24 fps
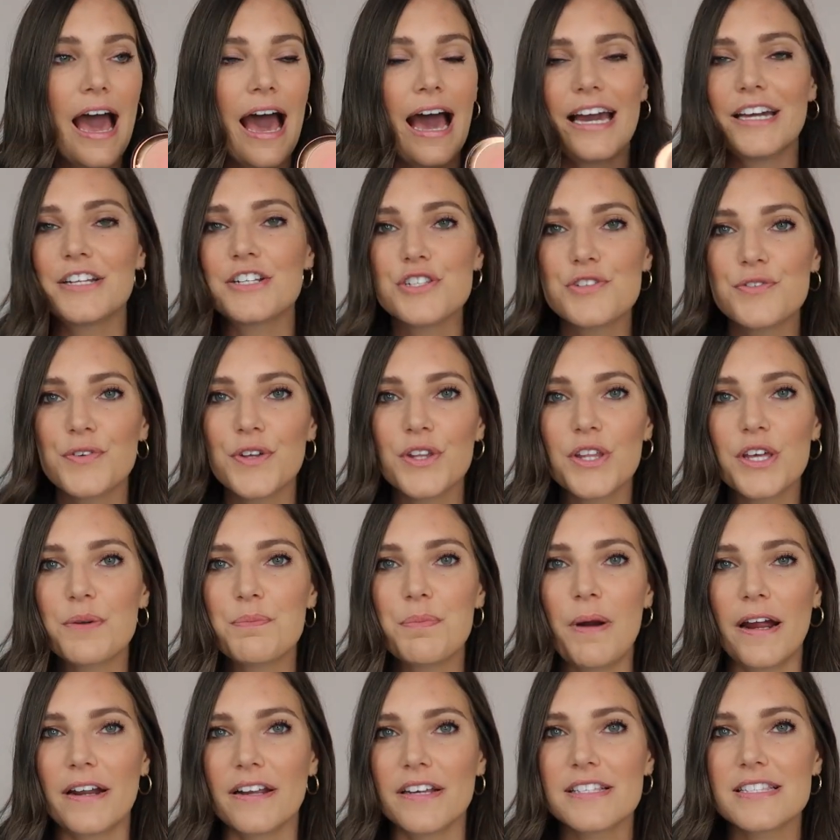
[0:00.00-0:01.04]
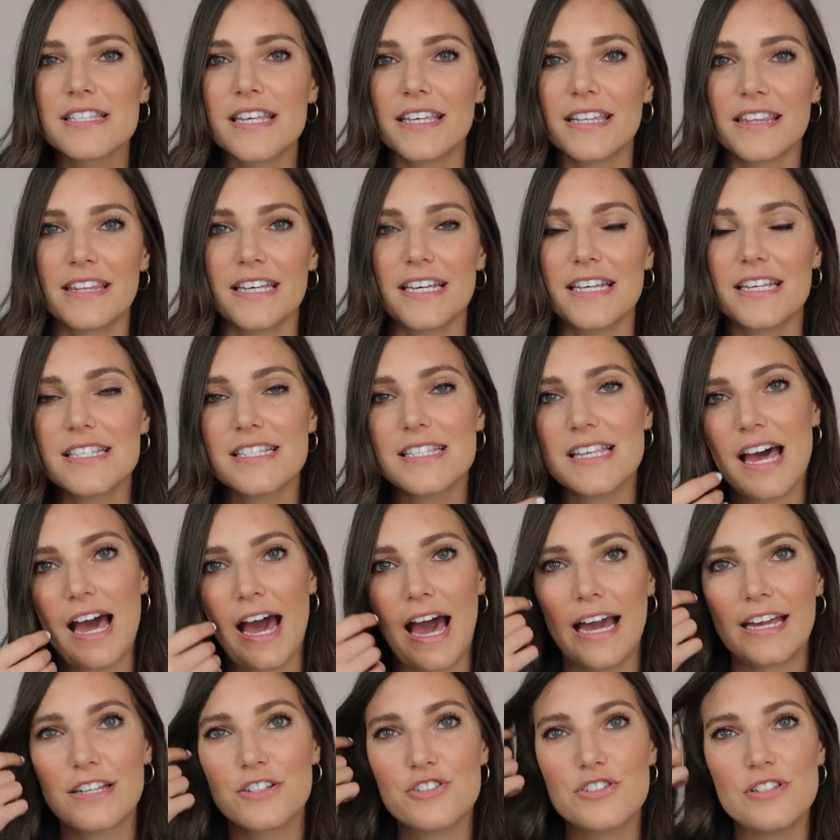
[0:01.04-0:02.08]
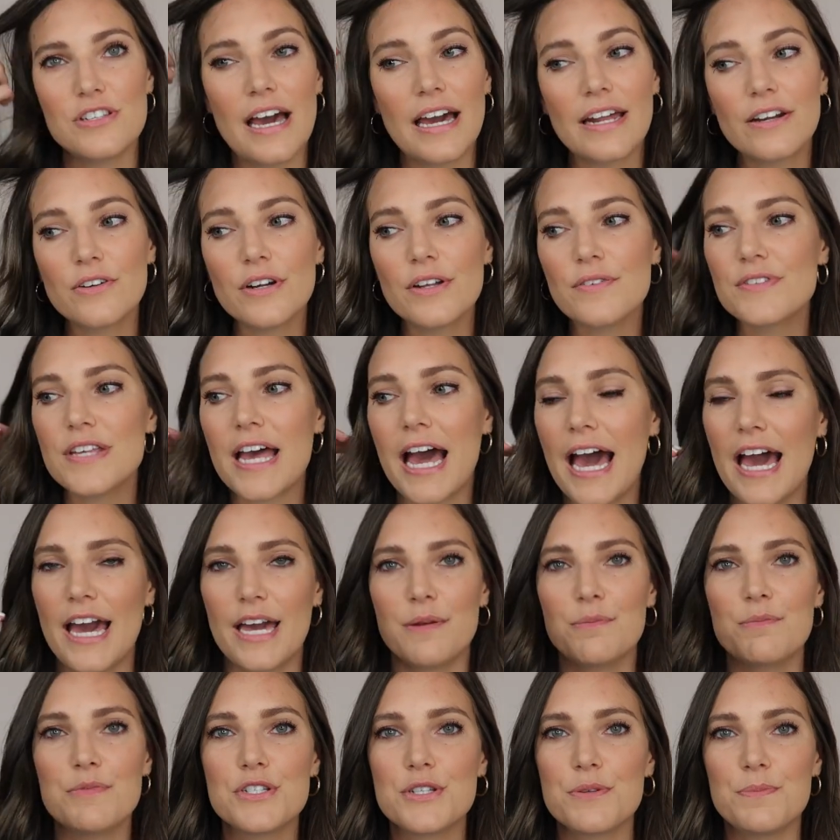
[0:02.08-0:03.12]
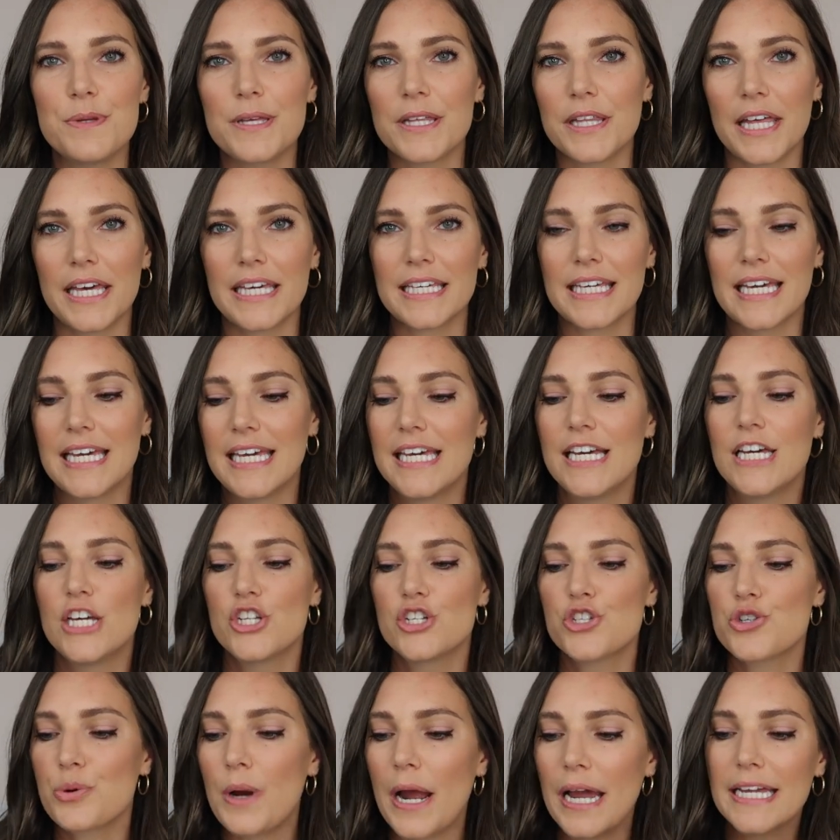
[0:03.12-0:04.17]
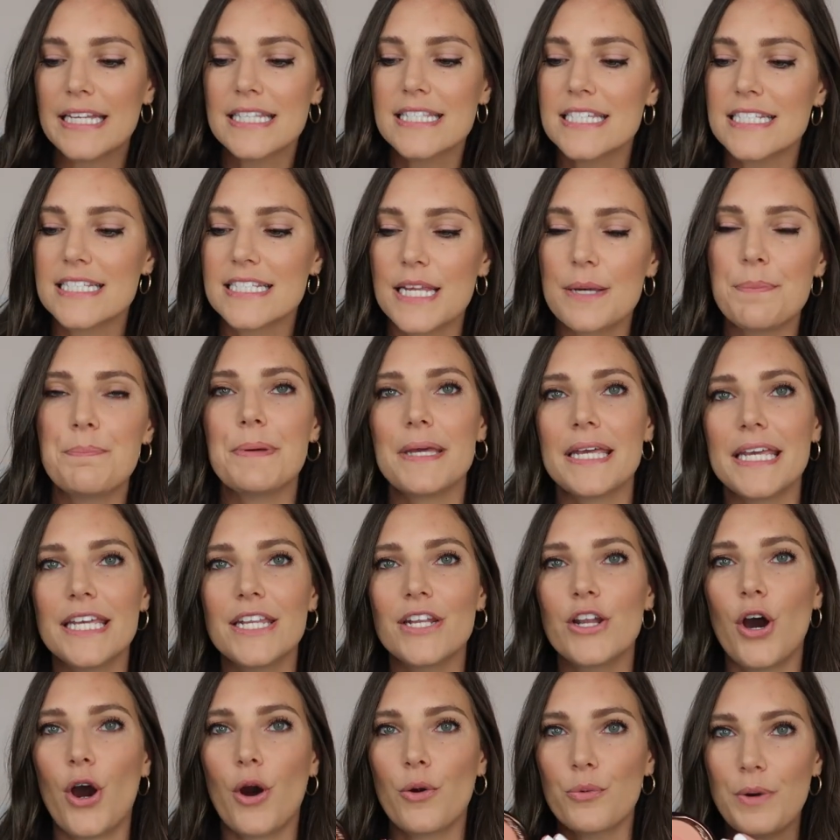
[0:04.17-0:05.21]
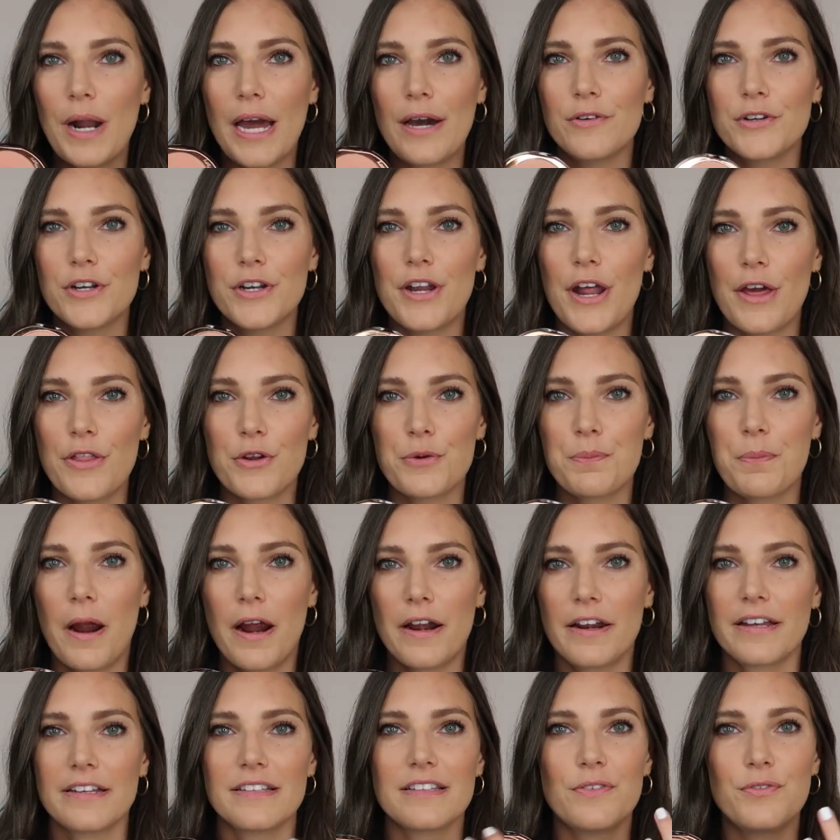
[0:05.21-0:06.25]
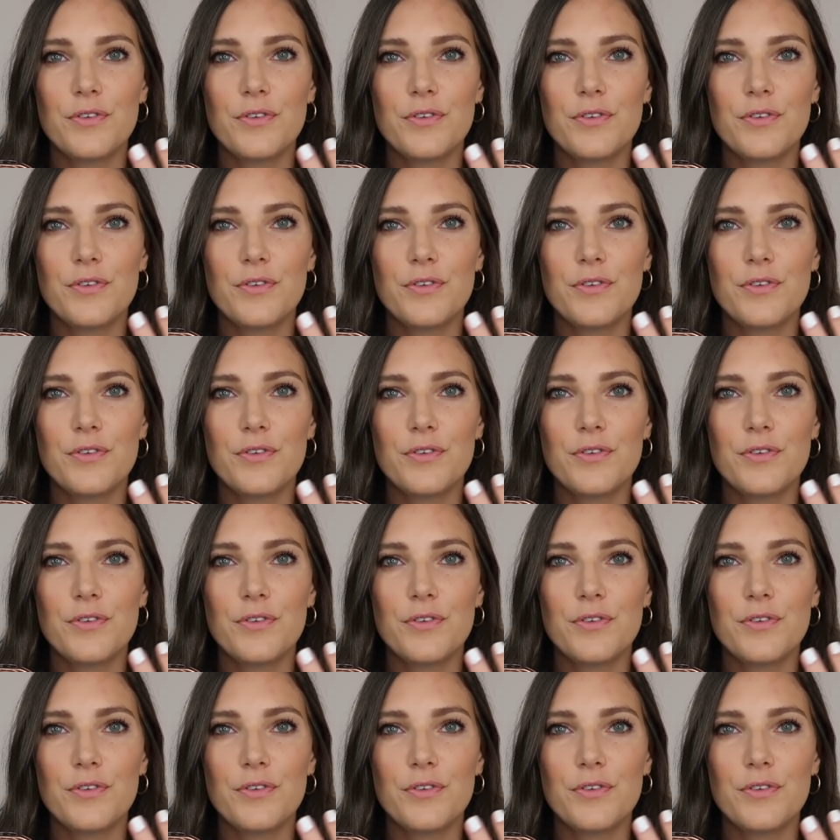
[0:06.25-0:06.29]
I just feel like products like this, I don't have time to be like trying to dip in around another product.